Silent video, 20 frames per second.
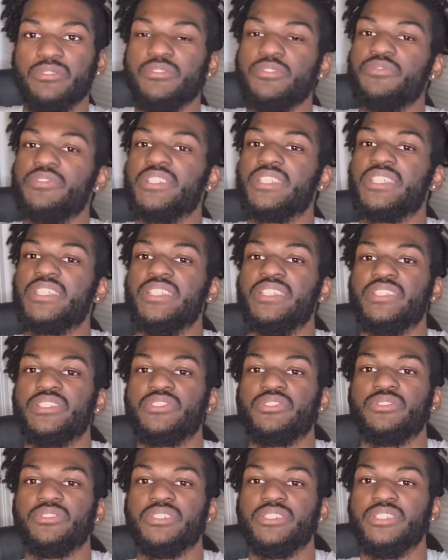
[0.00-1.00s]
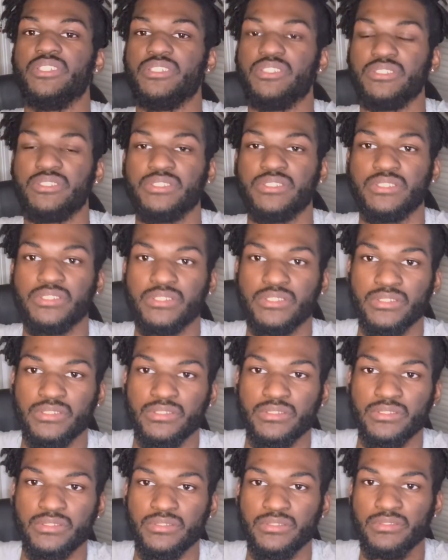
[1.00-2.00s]
I'm finna get into it though.
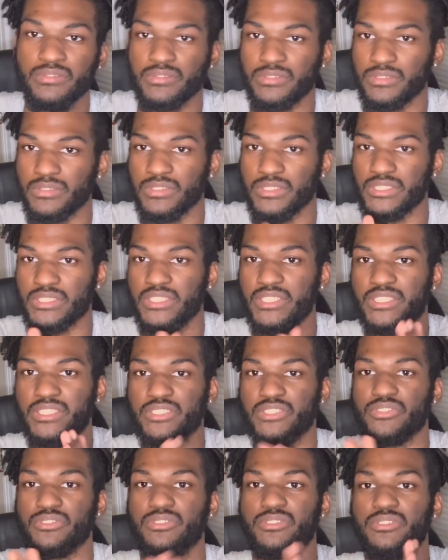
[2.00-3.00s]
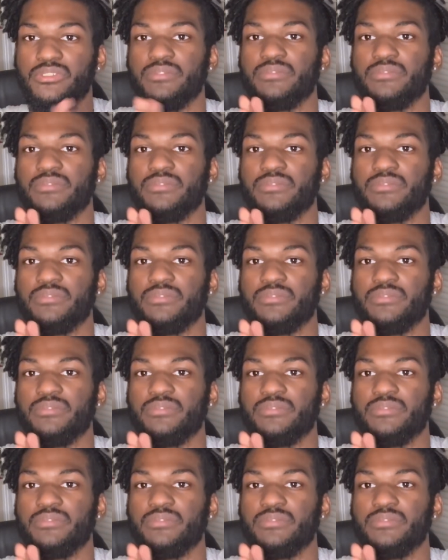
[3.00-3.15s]
Let's get into it.